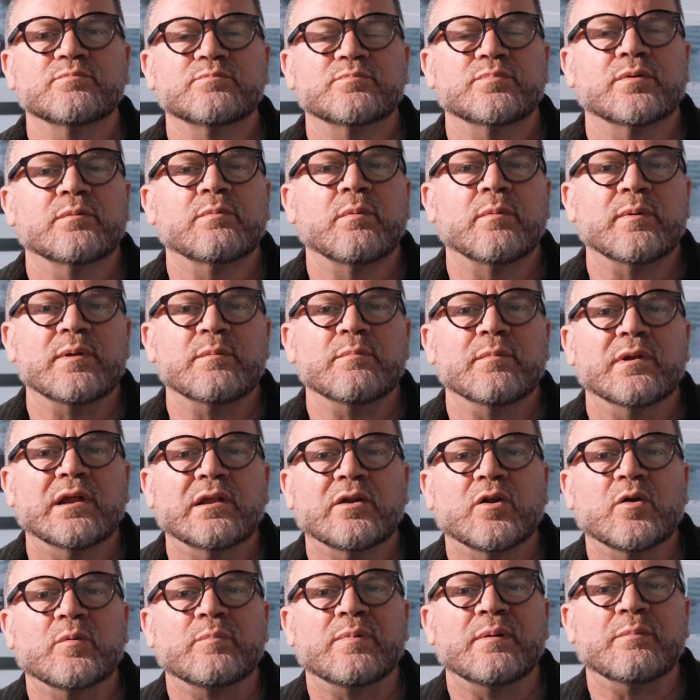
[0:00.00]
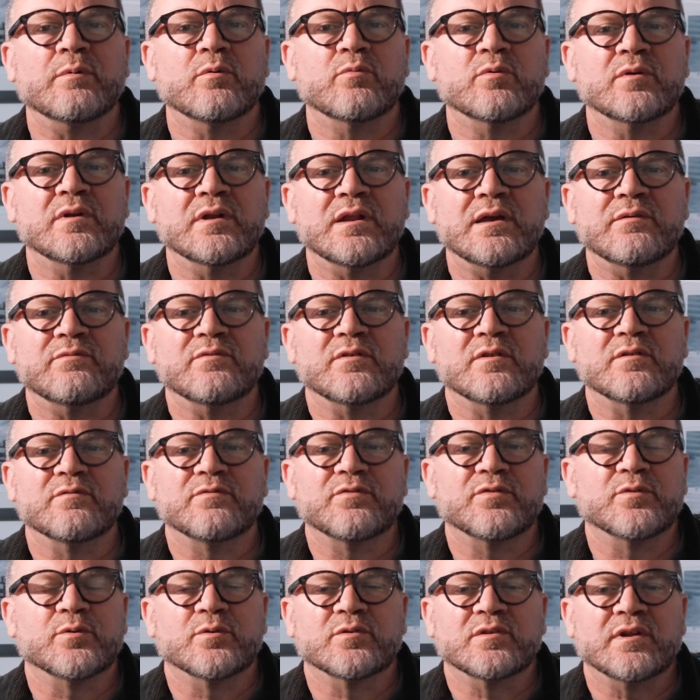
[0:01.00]
probably a lot of people wouldn't even have
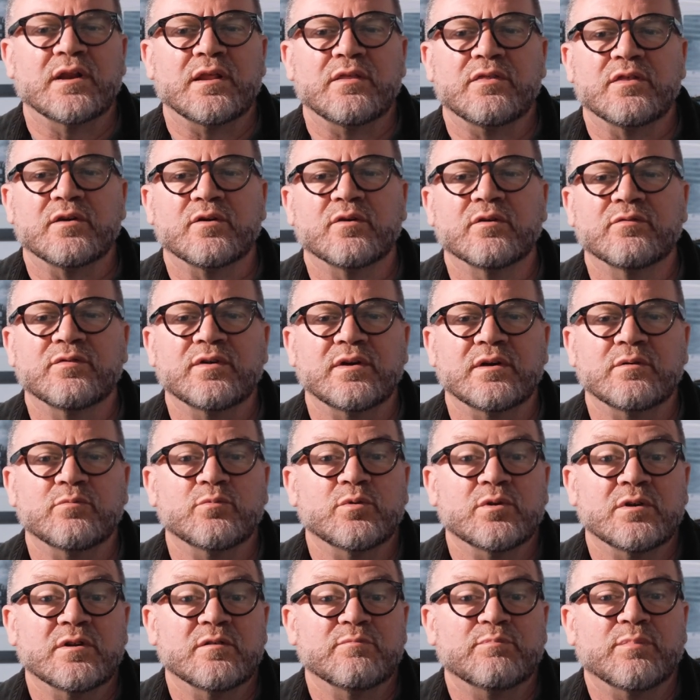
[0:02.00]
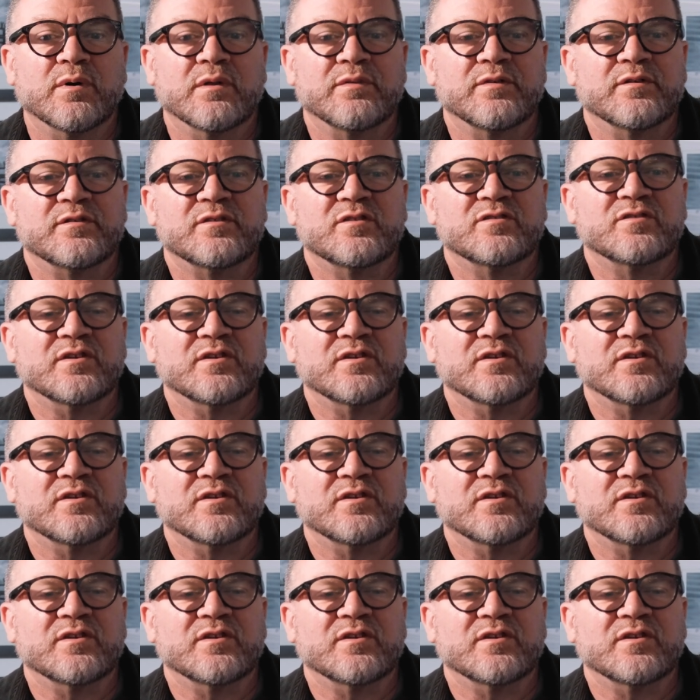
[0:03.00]
thought anything of it and wouldn't have bothered to